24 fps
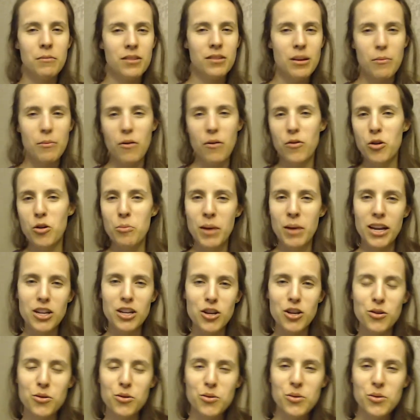Some of you might
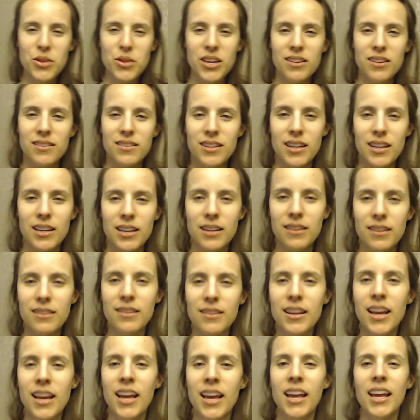know who this is.